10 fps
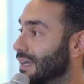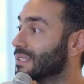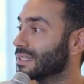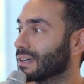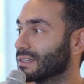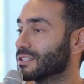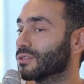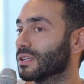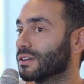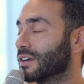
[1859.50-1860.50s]
Exactly.
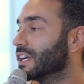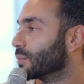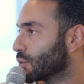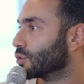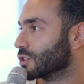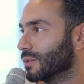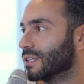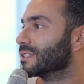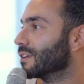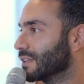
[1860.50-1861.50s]
So they're very approachable.
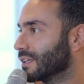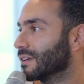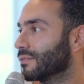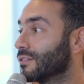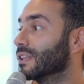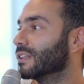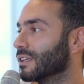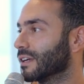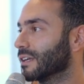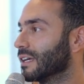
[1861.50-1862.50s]
It's not a friendly
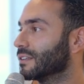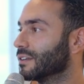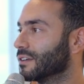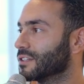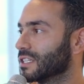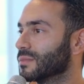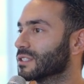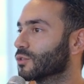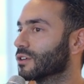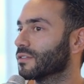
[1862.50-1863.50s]
regulatory regime.
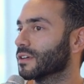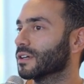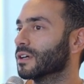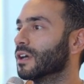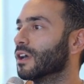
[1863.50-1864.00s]
It's more of a